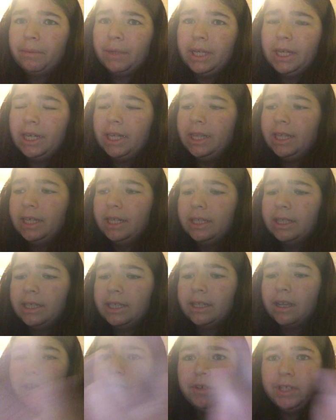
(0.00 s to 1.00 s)
And then
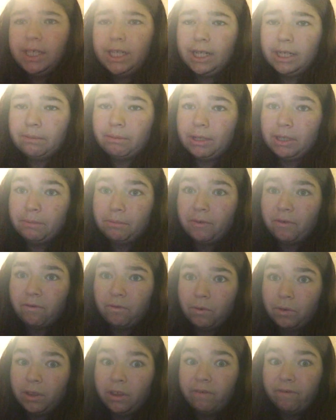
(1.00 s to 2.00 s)
this obviously takes place
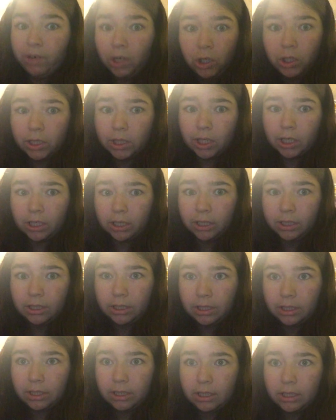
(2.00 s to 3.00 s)
before the first
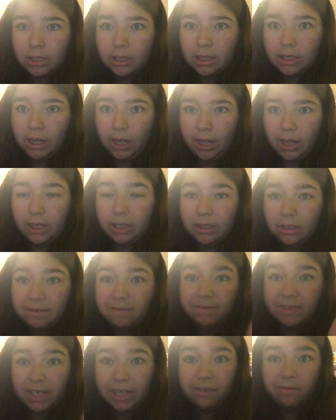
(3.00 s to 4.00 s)
curse, like the
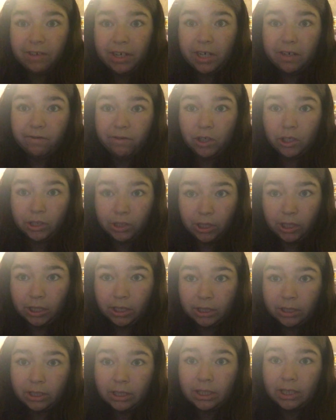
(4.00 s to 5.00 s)
very, very first
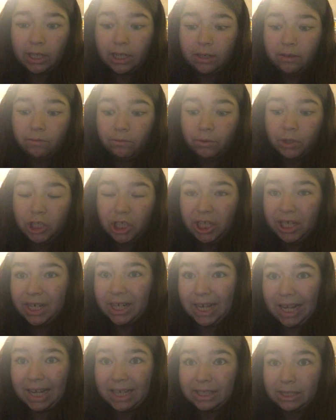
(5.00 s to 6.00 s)
curse that
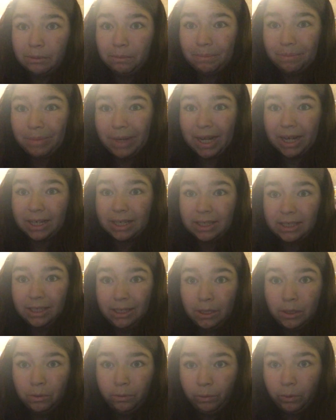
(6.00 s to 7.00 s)
Regina casted back in
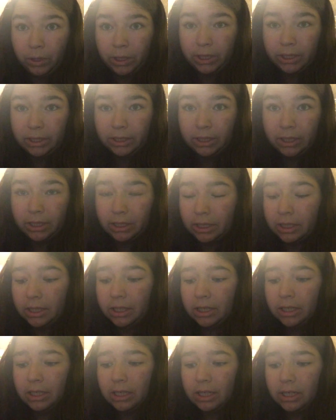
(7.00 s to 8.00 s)
season 1
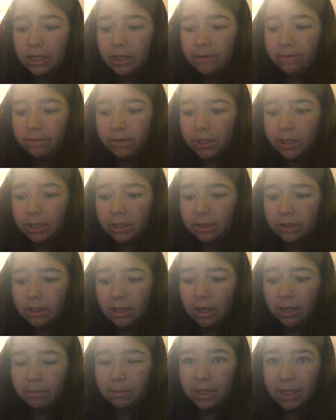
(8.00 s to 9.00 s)
for
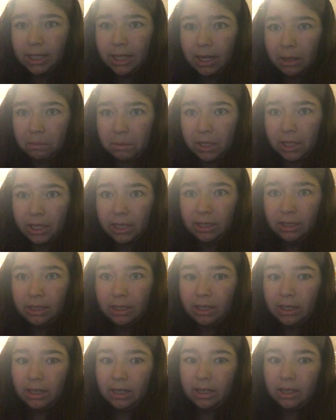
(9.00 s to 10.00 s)
the timeline.
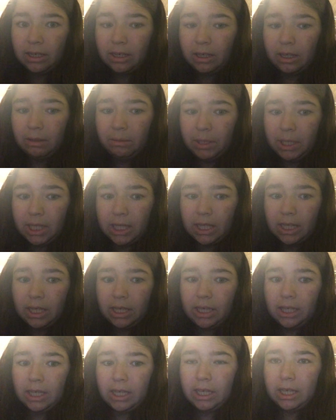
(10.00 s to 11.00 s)
And
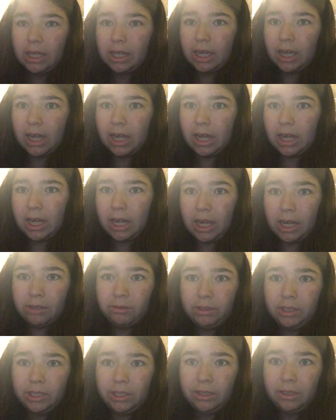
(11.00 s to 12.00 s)
I
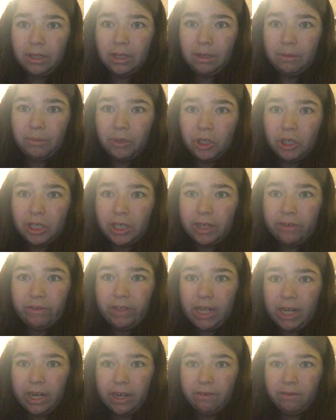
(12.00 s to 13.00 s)
was under the impression I've
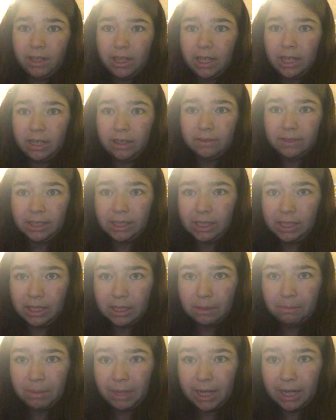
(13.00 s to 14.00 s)
seen everything of
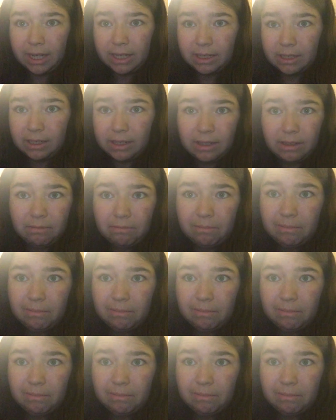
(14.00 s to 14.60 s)
Zelina's past.